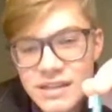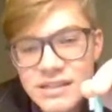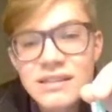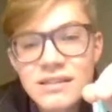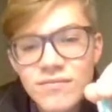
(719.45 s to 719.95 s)

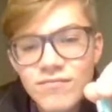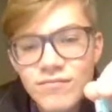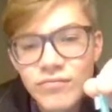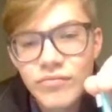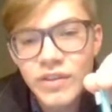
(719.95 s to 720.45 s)
says
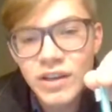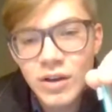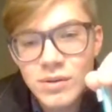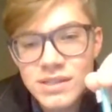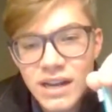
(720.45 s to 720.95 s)
the
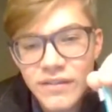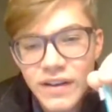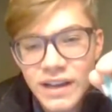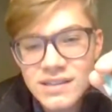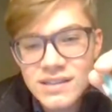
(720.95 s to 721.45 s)
cosine of
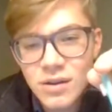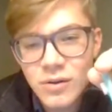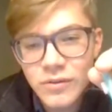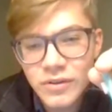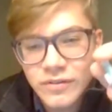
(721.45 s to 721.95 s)
X
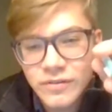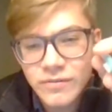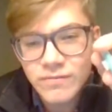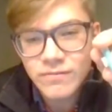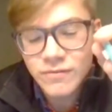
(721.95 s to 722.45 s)
over
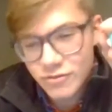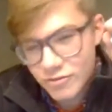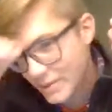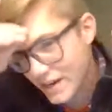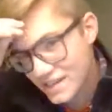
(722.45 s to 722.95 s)

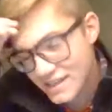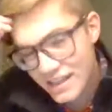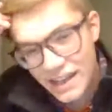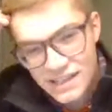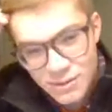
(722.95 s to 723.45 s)
3 minus
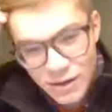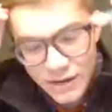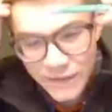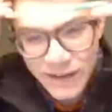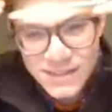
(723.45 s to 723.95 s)
secant
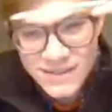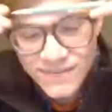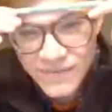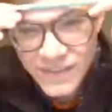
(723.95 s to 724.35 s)
square of X,